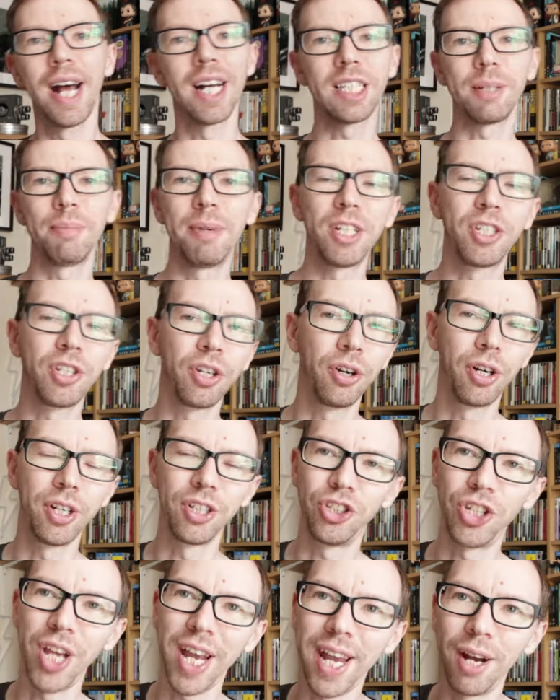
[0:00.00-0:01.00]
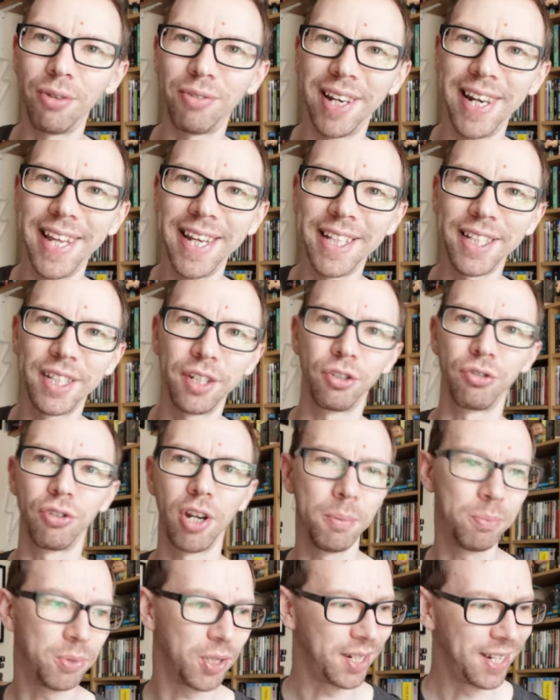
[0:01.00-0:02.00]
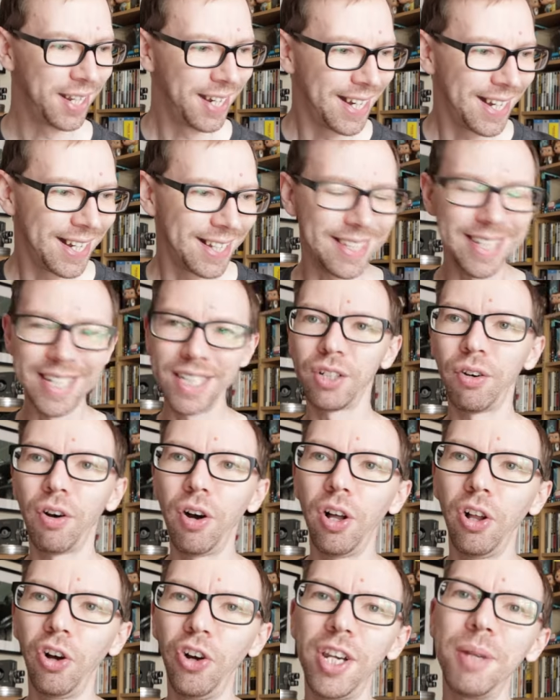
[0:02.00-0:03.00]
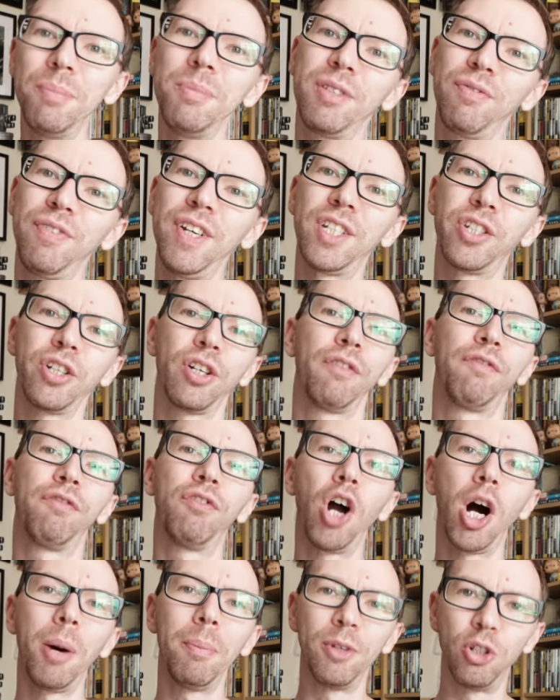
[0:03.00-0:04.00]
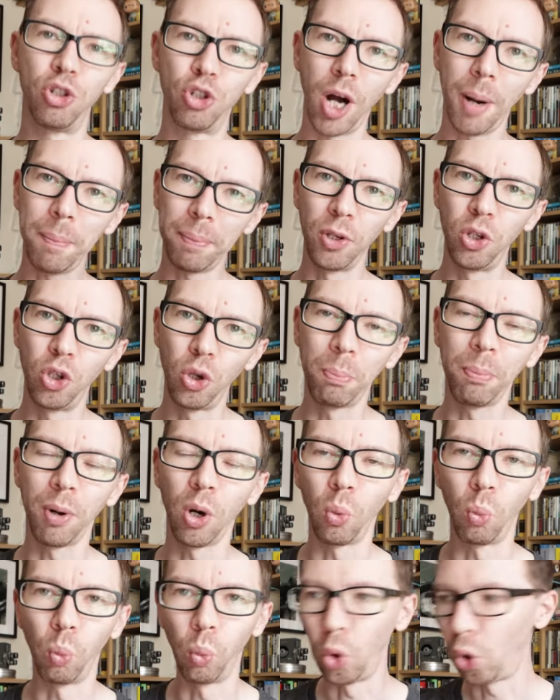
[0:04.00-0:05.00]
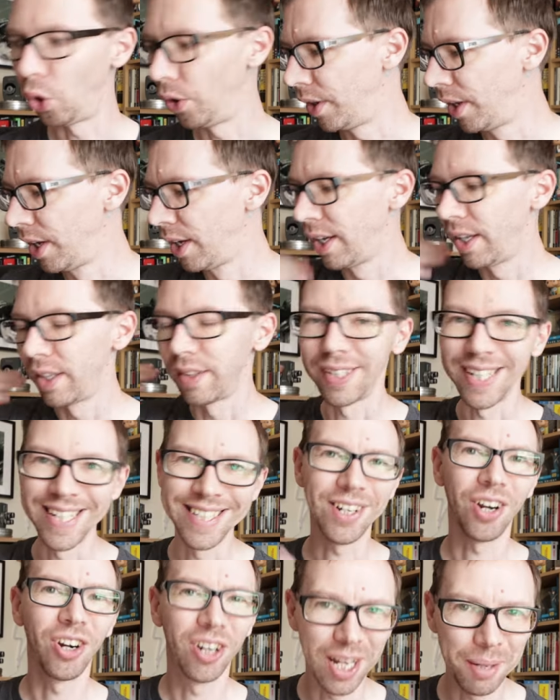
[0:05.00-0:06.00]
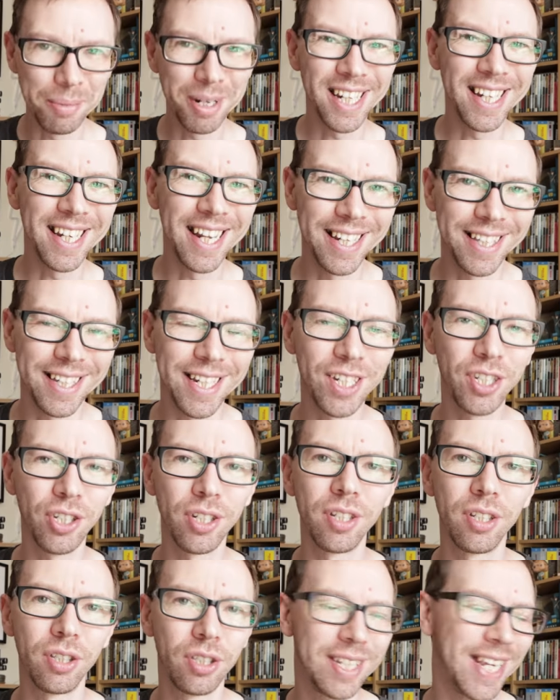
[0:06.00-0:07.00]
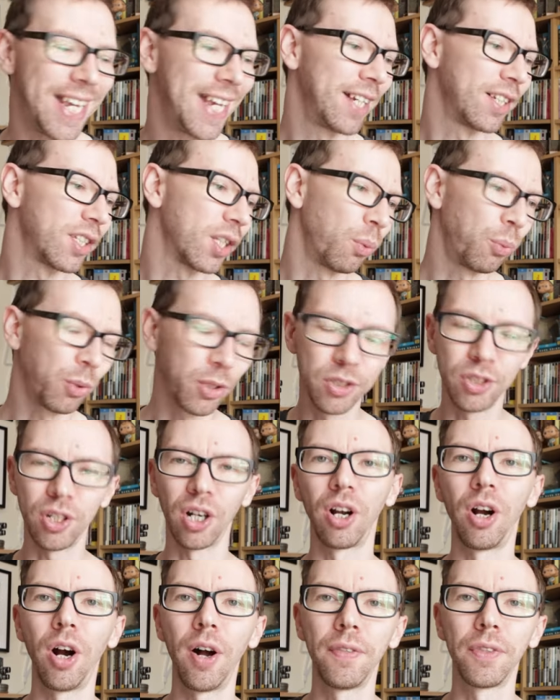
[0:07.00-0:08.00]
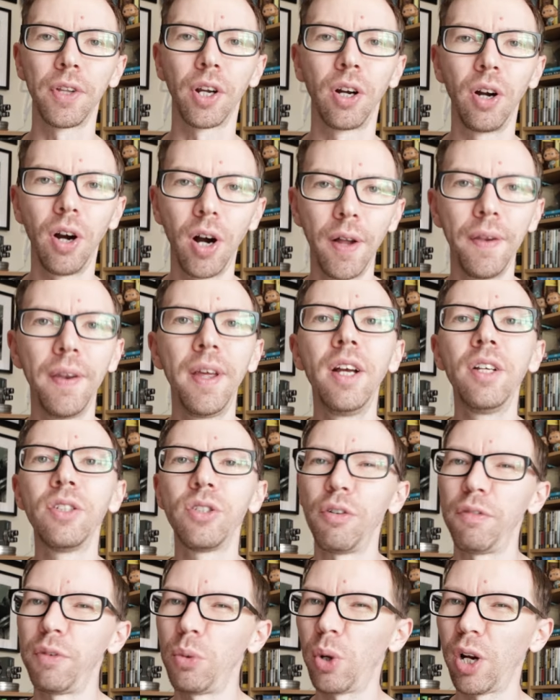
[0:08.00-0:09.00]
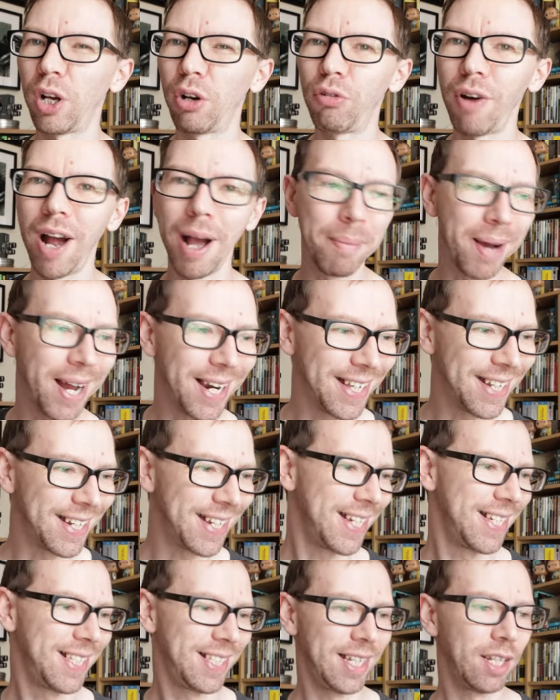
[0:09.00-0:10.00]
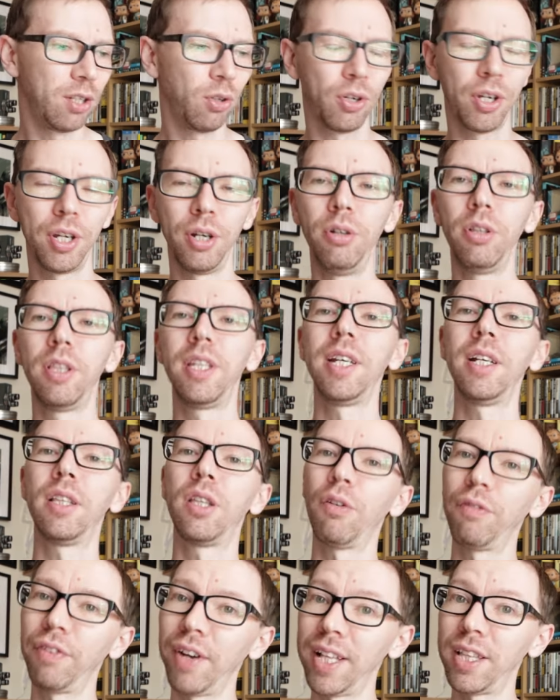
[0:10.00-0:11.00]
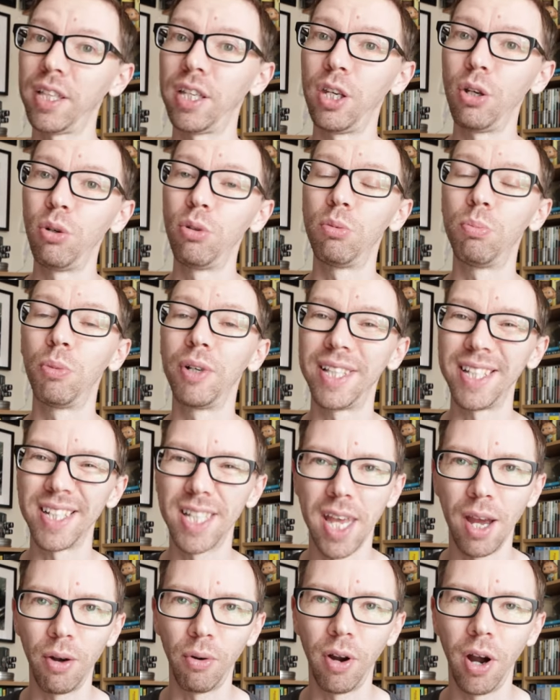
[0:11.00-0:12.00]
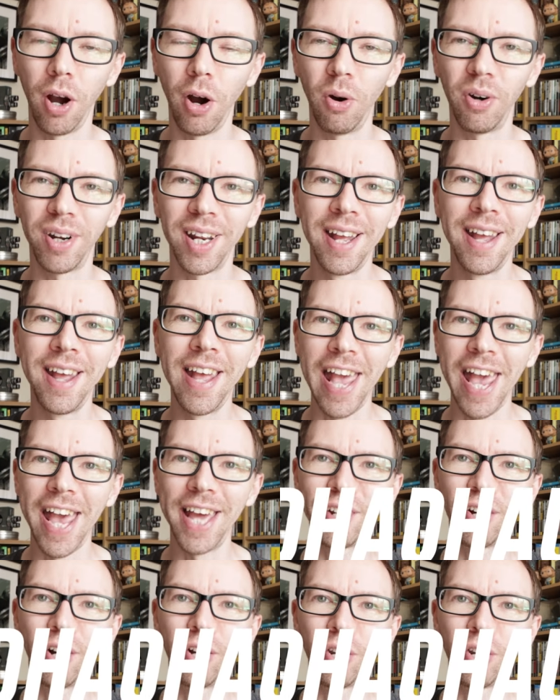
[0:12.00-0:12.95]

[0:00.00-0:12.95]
as I mentioned guys, check out the link in the description. These are all items featured from drop number one these are limited edition things so once they're gone they're gone so if you want to grab any of these they look cool to you don't forget to use my discount code head